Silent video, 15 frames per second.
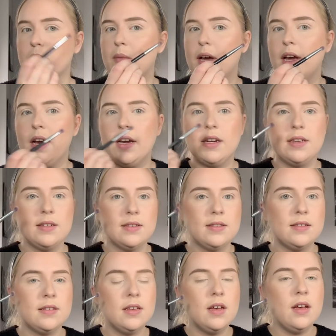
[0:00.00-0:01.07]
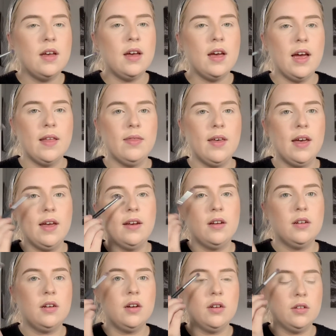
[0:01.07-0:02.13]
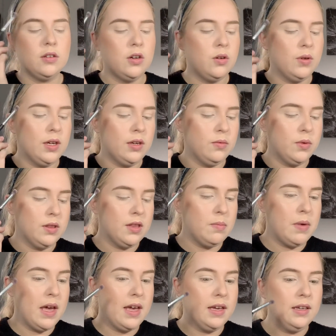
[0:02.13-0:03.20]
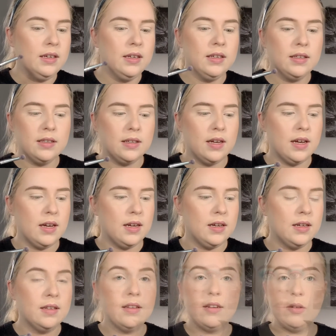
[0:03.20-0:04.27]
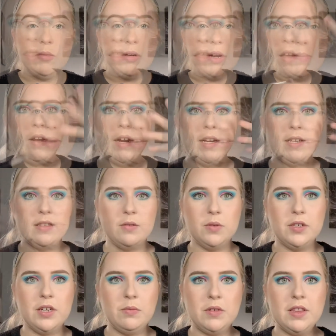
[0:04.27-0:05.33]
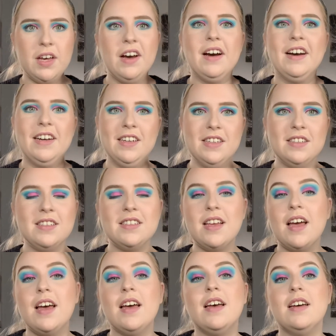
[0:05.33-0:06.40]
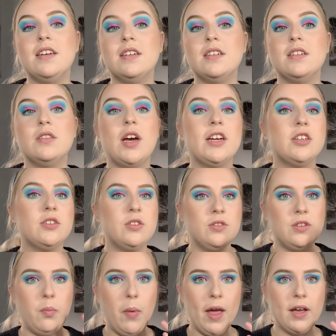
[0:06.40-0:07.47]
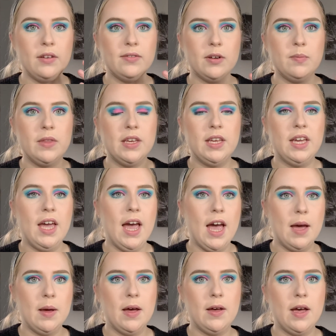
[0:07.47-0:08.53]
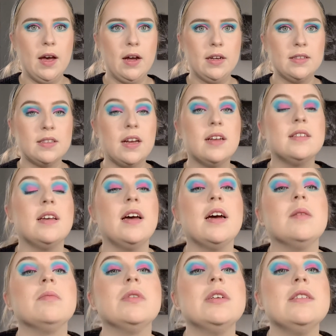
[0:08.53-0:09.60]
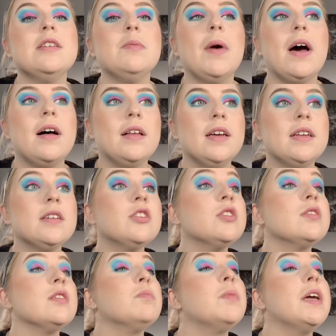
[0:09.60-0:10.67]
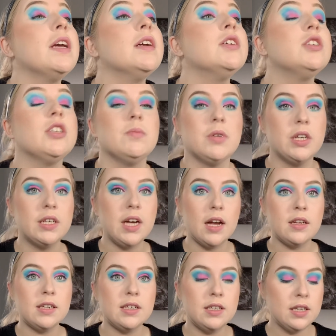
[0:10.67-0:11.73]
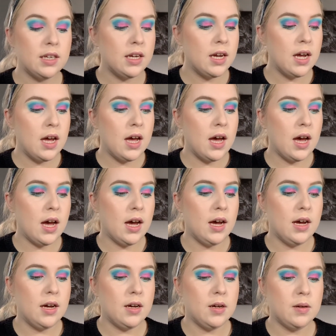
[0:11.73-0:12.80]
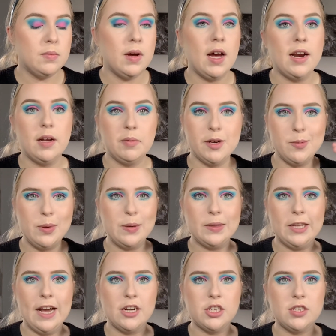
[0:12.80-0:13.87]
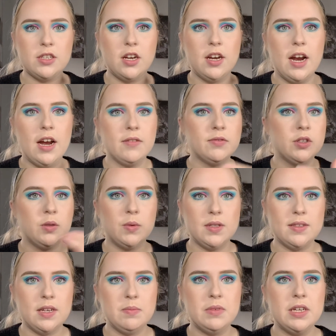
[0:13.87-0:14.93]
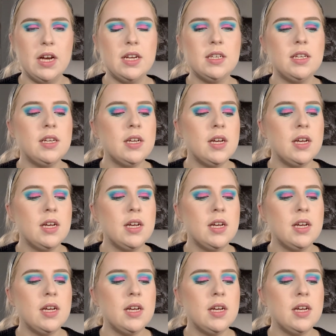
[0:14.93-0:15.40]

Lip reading: my eyes, and then I'll go in with the pink, and then I'll be right back. All right, so we're done with the eyes, and I just use a pink from the Anastasia Amrezy palette. It's just a pink shimmery color. And I'm gonna put lashes on after once I'm done.